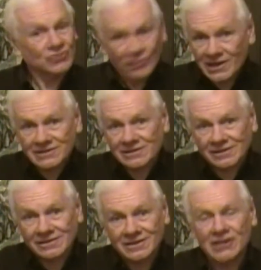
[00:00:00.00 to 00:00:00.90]
It's
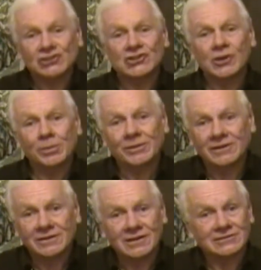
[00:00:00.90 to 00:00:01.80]
crazy. It's
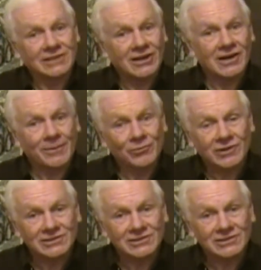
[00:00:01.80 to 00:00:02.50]
stupid. Is the cop